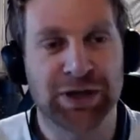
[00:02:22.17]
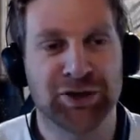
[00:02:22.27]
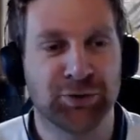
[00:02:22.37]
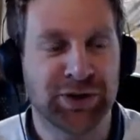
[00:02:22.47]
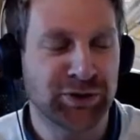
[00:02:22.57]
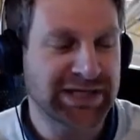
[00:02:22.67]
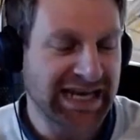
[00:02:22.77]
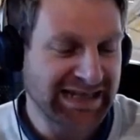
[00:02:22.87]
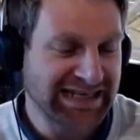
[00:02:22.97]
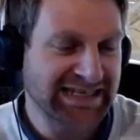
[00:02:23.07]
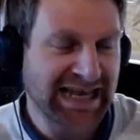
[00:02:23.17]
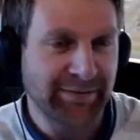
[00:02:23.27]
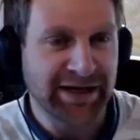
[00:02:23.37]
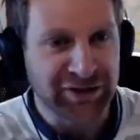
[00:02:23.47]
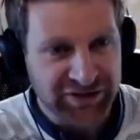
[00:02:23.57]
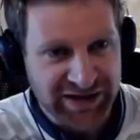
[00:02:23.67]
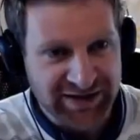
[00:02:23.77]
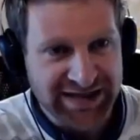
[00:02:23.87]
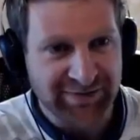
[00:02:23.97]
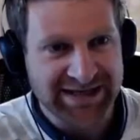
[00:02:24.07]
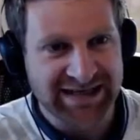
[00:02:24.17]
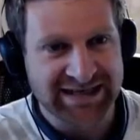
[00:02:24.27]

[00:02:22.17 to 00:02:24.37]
When you say this is how many neutrinos there must